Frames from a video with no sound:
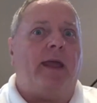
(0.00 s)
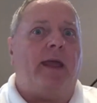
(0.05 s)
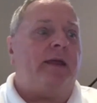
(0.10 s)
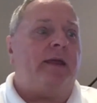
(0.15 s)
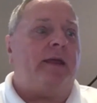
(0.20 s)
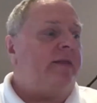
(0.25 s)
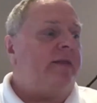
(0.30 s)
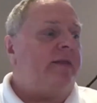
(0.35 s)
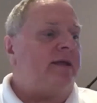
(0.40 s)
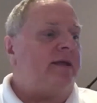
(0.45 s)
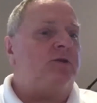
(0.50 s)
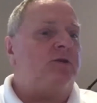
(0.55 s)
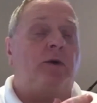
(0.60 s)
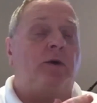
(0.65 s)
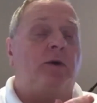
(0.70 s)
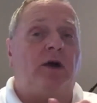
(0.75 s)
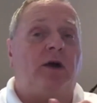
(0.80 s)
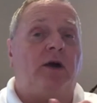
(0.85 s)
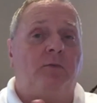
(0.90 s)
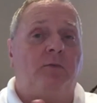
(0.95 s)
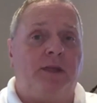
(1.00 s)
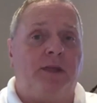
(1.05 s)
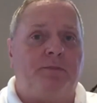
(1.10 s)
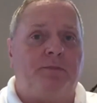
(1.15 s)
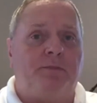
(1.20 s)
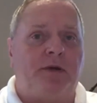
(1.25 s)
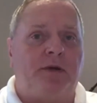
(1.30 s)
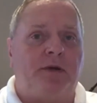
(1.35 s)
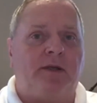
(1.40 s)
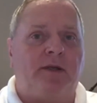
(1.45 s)
and that's where I'll be
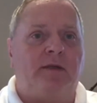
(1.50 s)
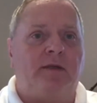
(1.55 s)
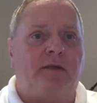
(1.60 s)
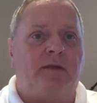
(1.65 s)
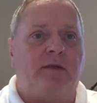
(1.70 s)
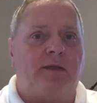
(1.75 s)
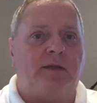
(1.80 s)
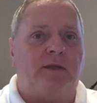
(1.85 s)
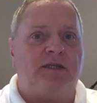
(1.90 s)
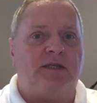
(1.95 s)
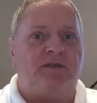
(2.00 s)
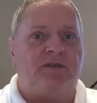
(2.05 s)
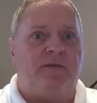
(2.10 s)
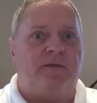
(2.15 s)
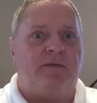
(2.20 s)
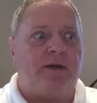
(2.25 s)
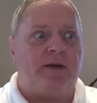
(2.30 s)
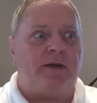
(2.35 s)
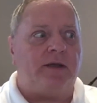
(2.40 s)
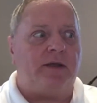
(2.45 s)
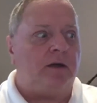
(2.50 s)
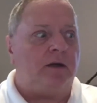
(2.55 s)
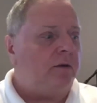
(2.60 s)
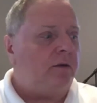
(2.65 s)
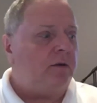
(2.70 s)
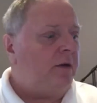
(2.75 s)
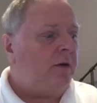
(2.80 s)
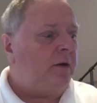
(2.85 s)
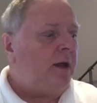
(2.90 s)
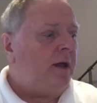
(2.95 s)
putting this
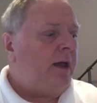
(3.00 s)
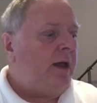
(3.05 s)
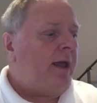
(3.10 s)
video.